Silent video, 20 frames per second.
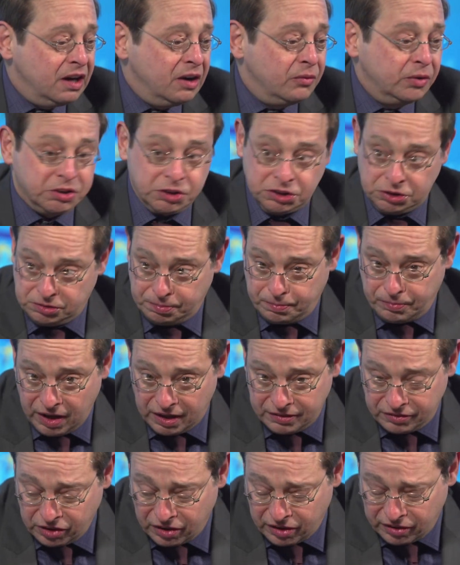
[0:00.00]
which is
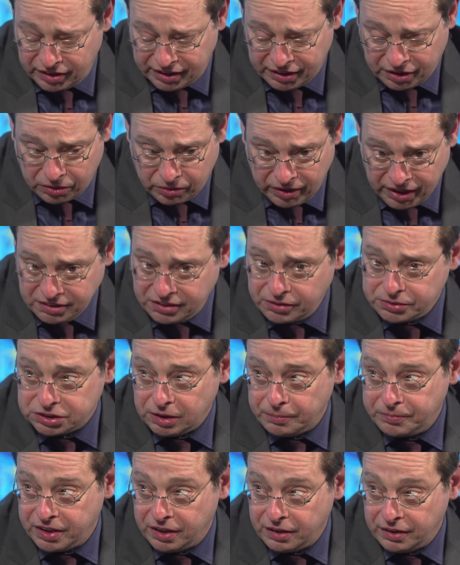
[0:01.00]
entirely correct. It was
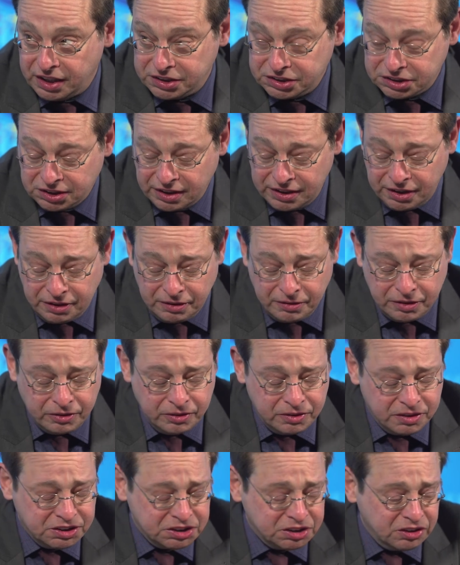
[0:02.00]
up to the legislator
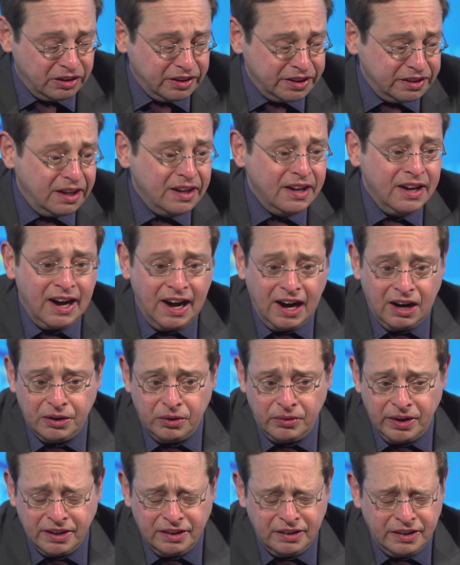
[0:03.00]
to decide how to
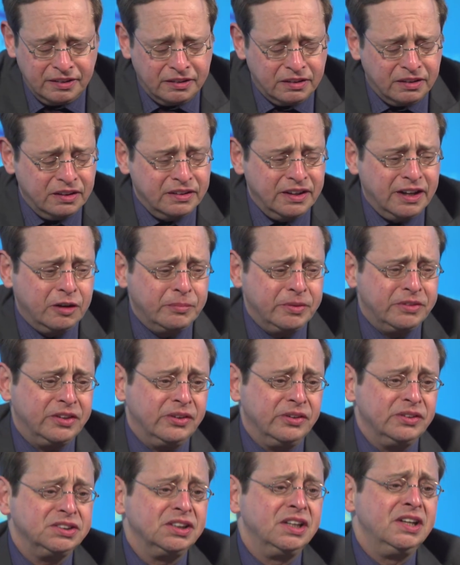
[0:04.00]
regulate
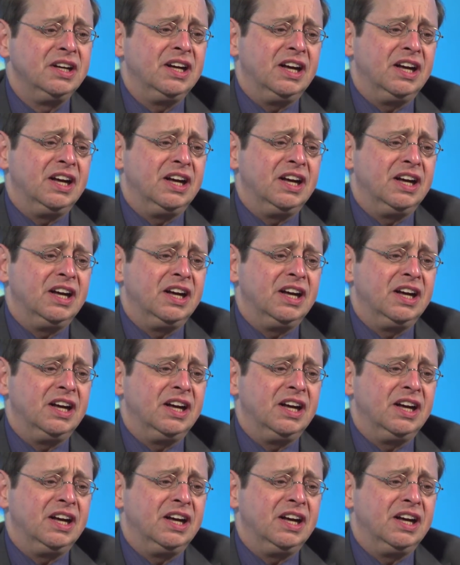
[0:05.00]
nanomaterials,